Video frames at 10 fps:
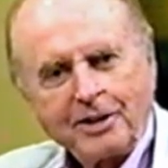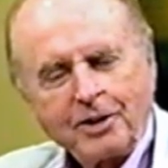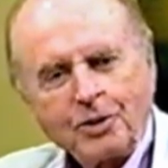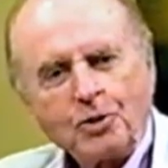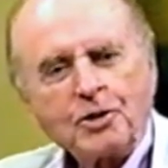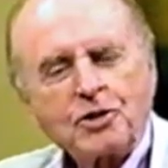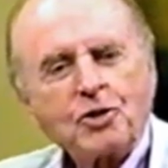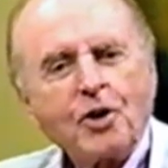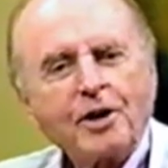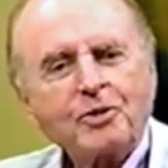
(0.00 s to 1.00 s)
who has
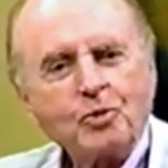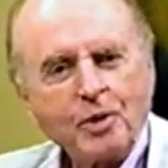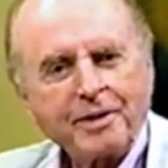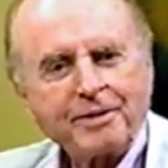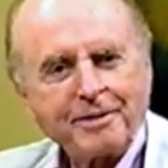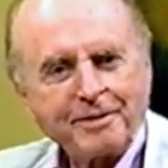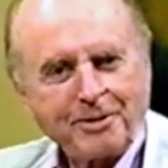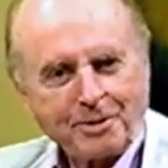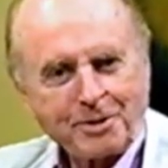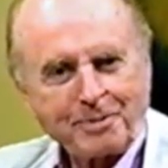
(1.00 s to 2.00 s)
talked with
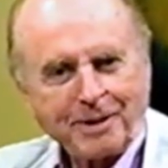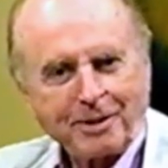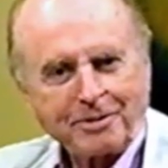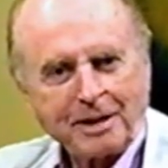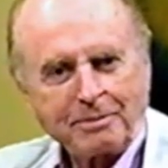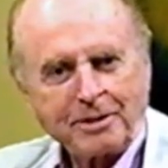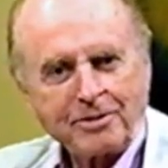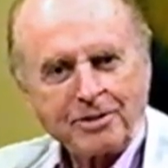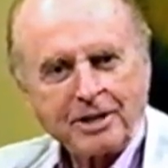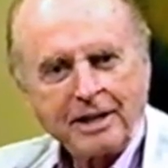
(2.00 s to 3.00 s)
those
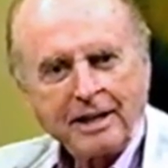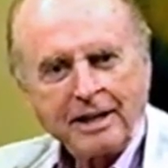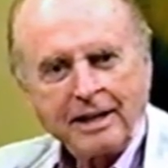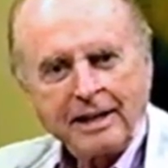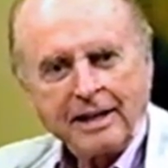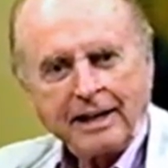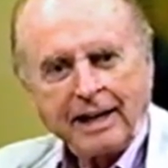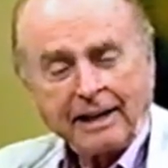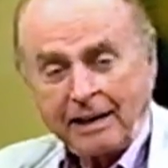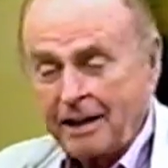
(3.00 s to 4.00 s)
POWs.
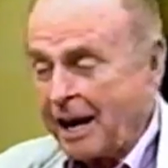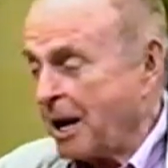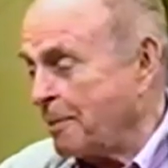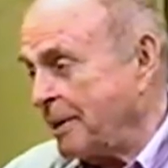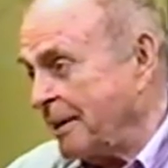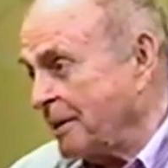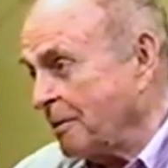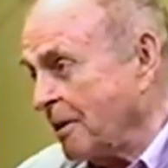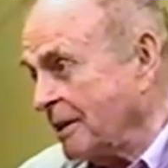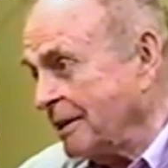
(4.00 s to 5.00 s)
And I don't know how many there
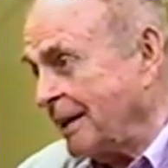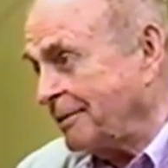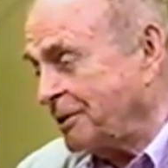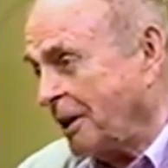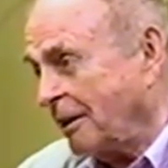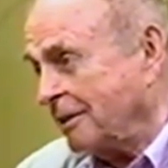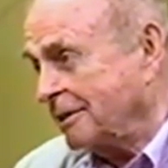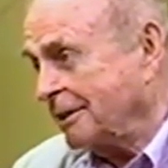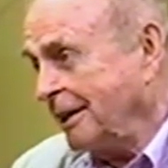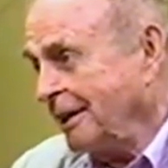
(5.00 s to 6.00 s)
are left, Charles.
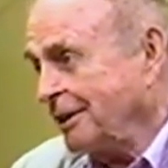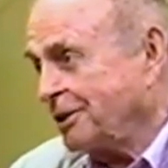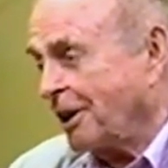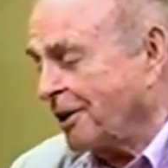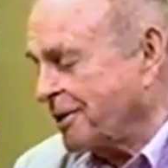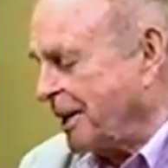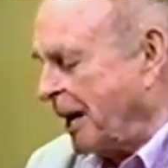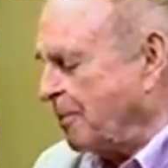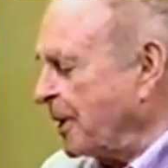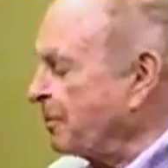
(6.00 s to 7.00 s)
Charles
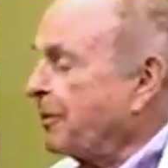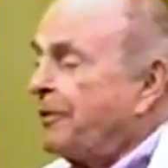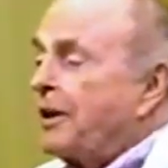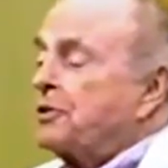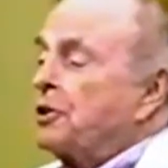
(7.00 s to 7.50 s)
Gabriel, professional